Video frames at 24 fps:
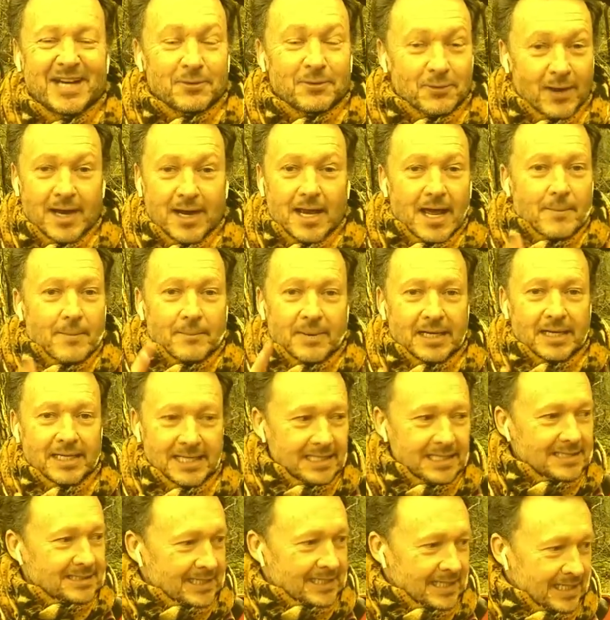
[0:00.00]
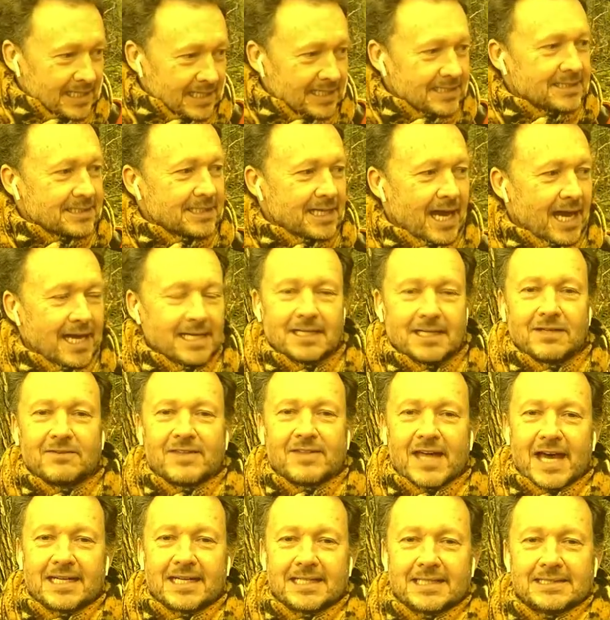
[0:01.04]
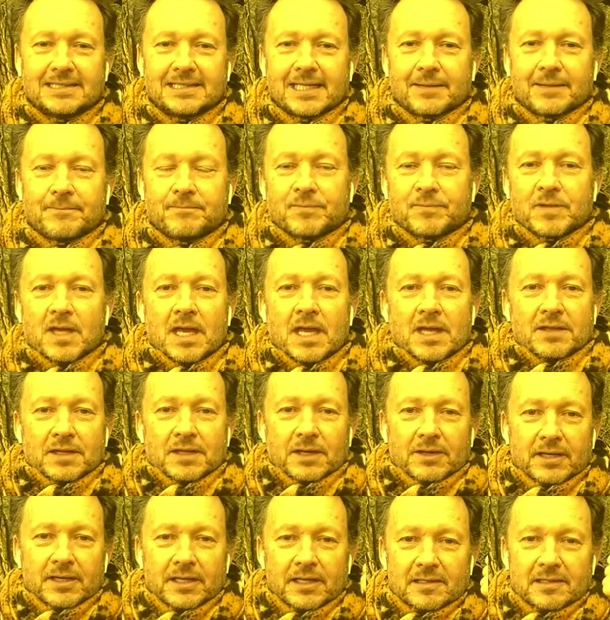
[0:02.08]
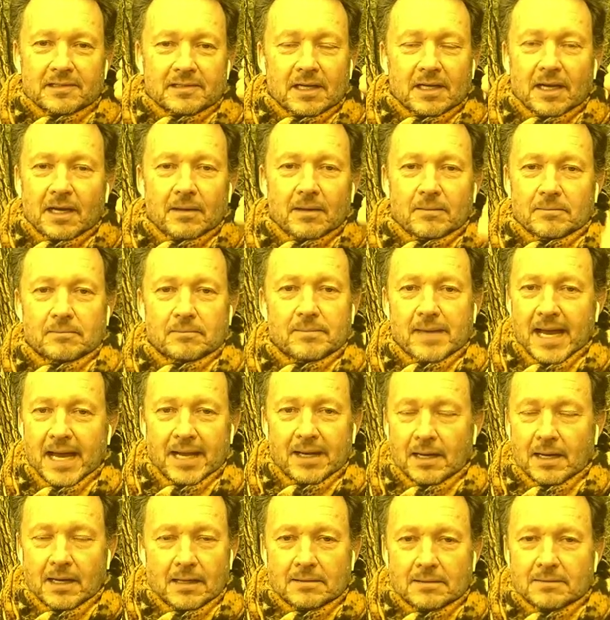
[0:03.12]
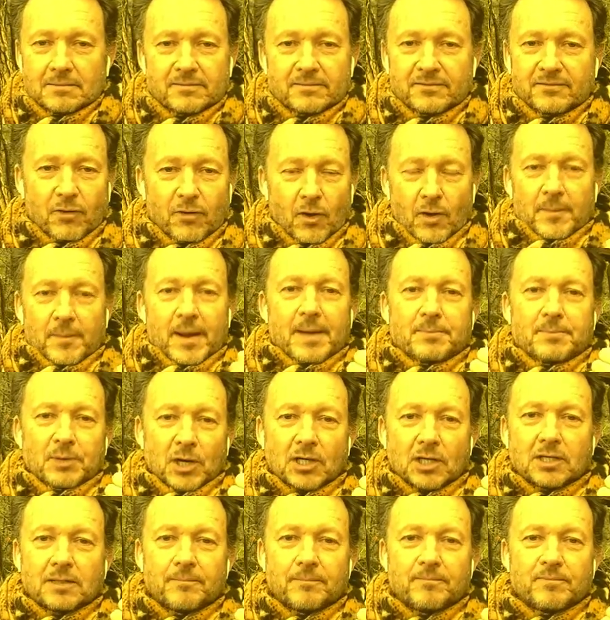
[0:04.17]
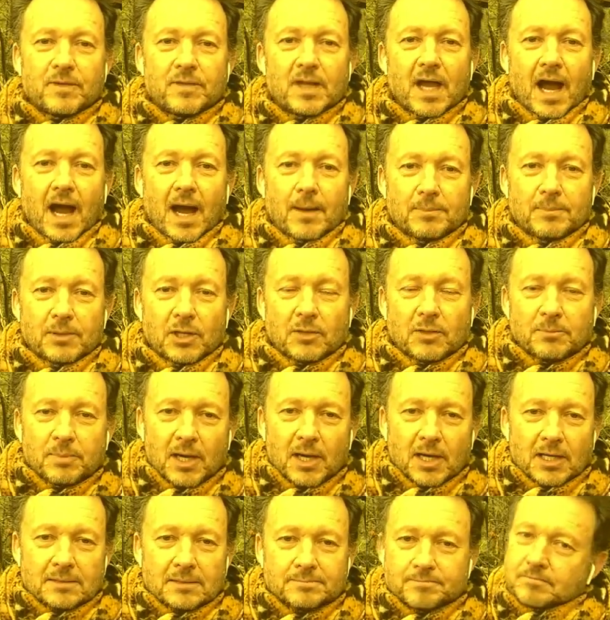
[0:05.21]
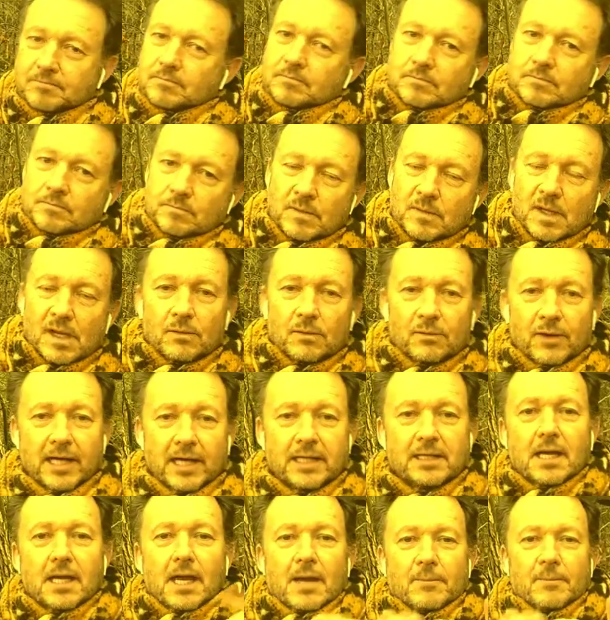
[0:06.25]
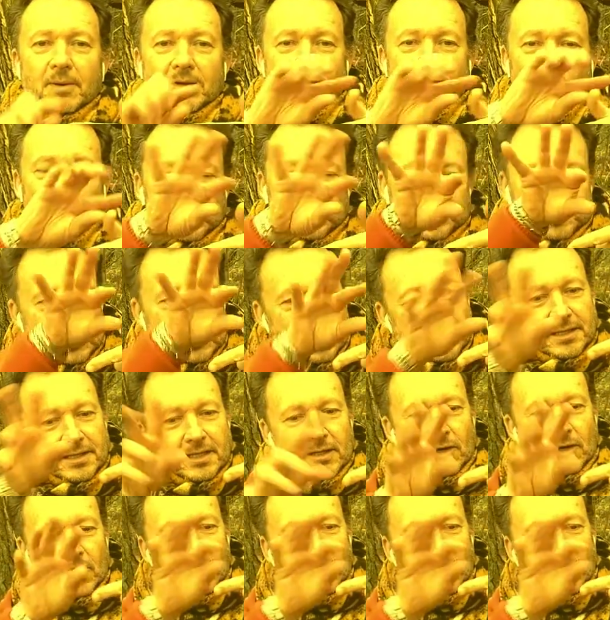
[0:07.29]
Right? But it is kind of that easy. There is format book, upload book, right? But of course, there